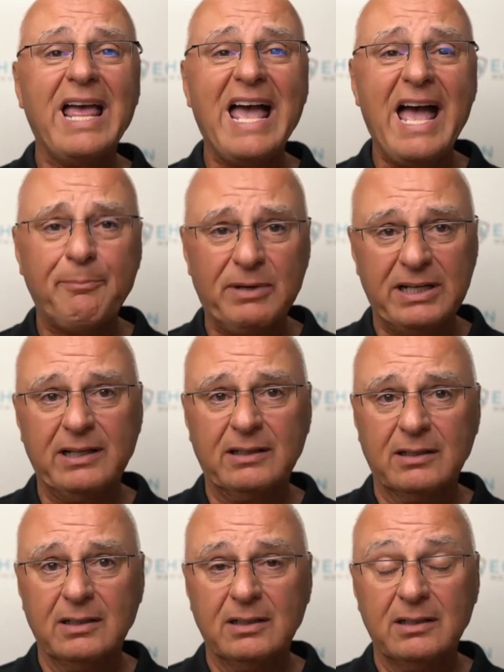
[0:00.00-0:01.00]
happening,
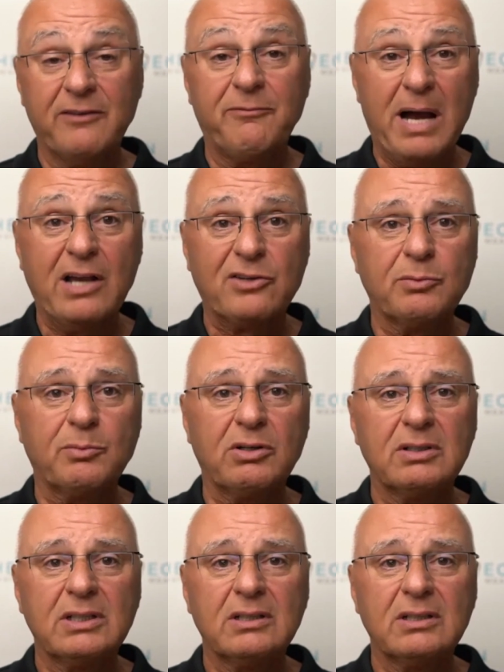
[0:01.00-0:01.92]
if possible.